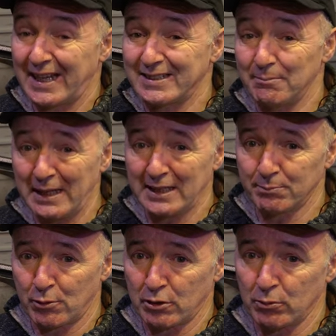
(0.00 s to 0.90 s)
And to make
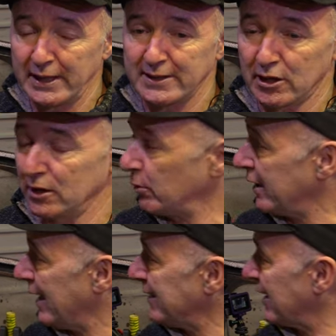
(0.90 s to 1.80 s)
it burn waste oil, what
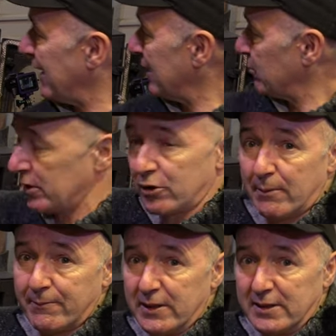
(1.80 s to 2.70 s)
I had to add was a
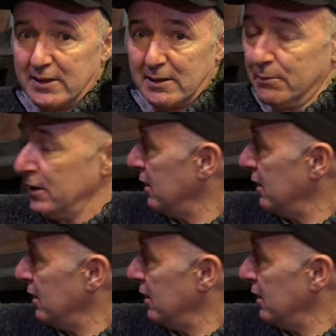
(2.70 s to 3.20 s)
drip feed system.